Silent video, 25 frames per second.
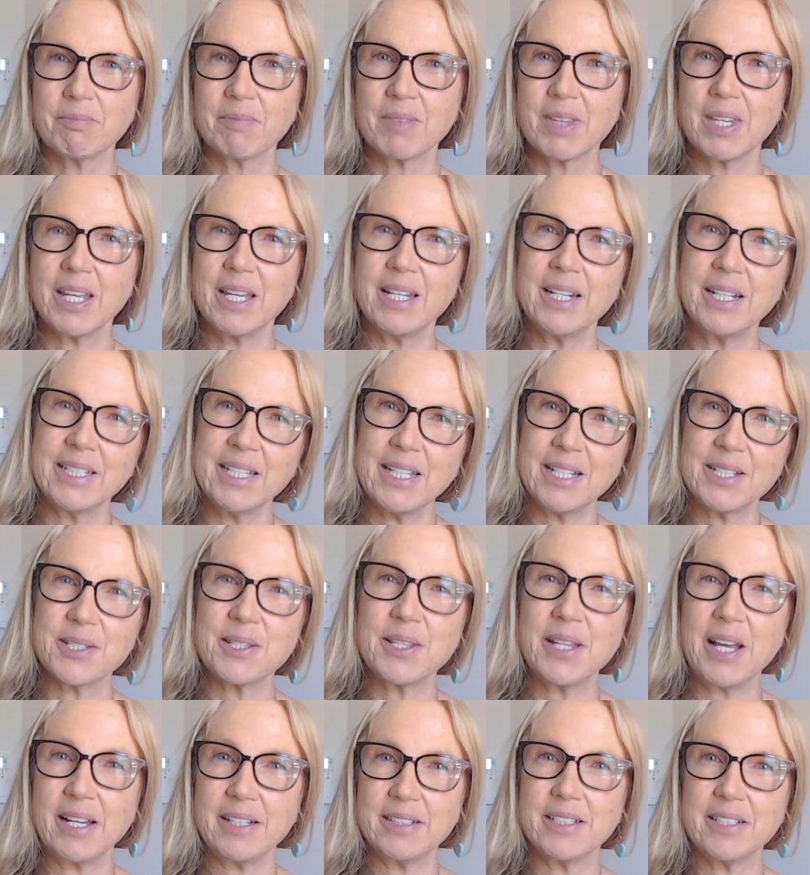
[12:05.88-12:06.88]
And I guess
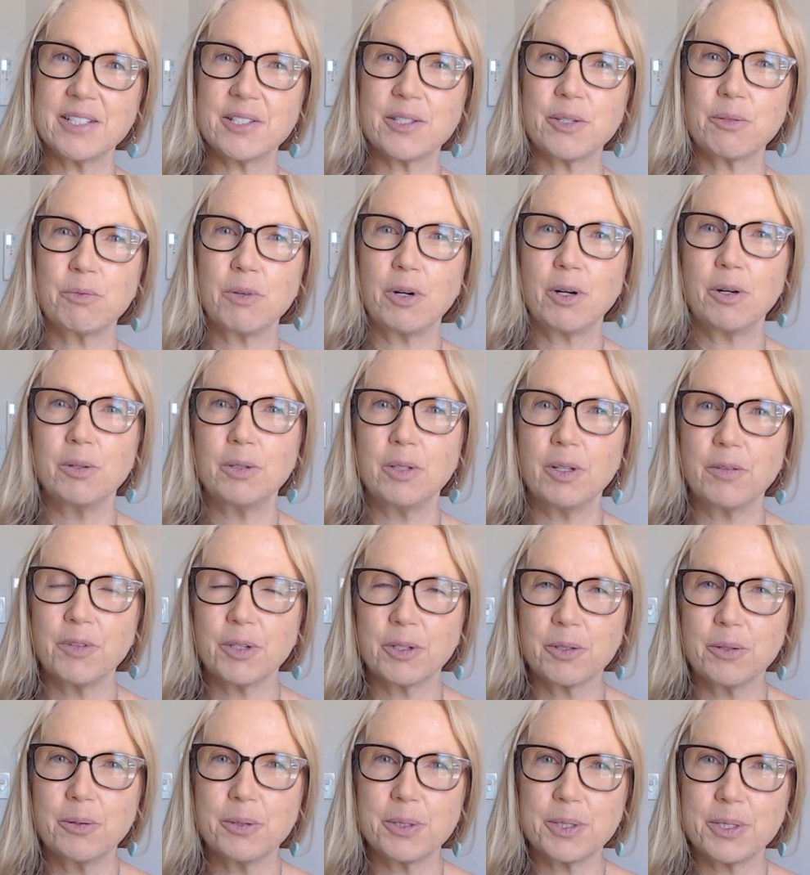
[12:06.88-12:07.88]
that is the role of the
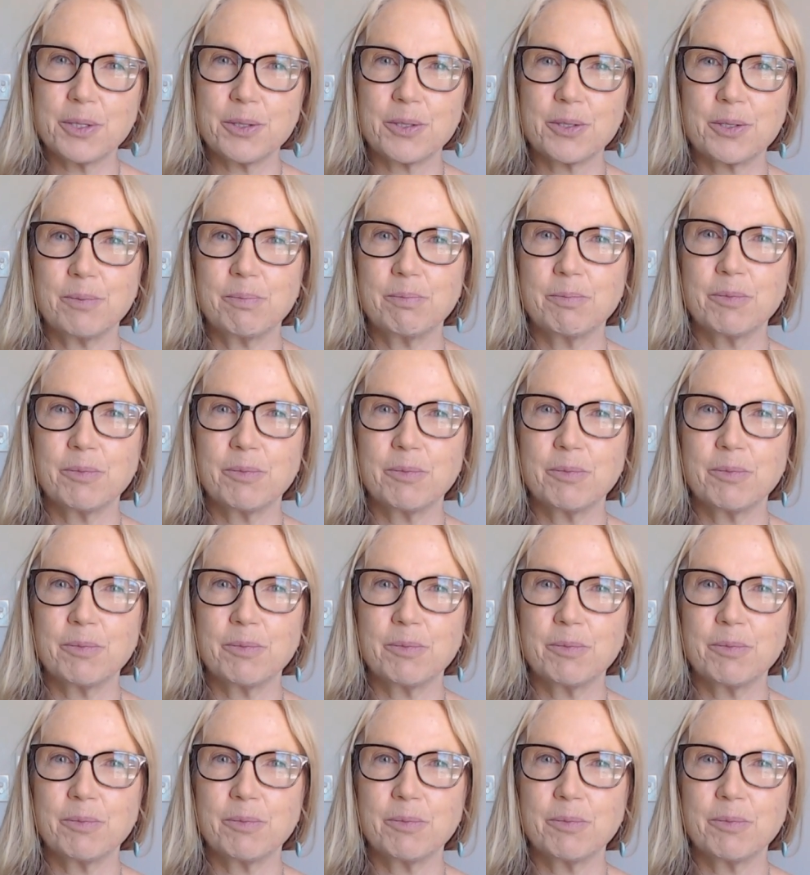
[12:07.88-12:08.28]
court system,